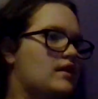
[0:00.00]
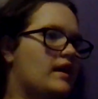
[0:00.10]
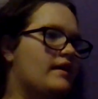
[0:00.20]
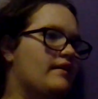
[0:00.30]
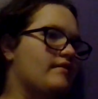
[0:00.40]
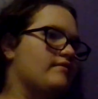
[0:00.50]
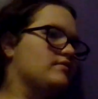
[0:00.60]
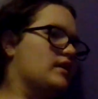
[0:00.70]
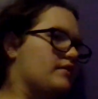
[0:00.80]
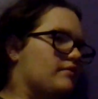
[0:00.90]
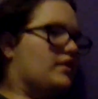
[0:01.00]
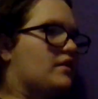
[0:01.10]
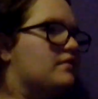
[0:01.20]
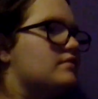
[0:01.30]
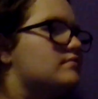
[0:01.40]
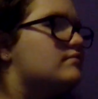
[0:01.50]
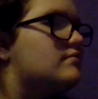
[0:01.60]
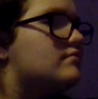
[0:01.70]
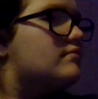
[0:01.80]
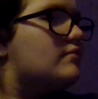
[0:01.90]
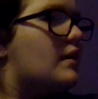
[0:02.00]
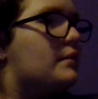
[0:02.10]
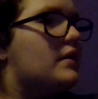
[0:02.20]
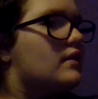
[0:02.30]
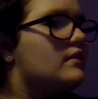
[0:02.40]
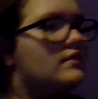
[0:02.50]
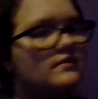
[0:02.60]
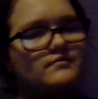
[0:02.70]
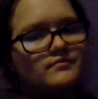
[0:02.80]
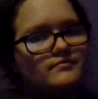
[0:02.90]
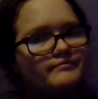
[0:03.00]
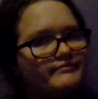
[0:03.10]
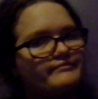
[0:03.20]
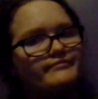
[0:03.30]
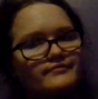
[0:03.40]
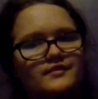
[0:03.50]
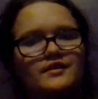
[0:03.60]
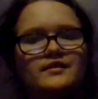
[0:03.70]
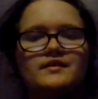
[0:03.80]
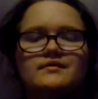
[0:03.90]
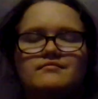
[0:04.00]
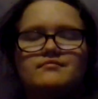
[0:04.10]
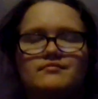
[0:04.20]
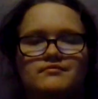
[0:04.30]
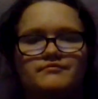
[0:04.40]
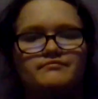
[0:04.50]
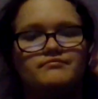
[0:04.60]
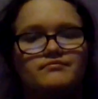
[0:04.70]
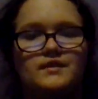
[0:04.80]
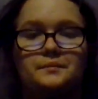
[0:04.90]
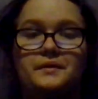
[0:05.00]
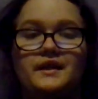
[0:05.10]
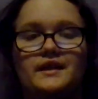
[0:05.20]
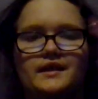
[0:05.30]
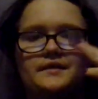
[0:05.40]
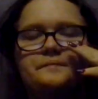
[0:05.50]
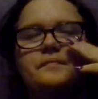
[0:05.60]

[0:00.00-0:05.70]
I, like, wrote my book, or completed it.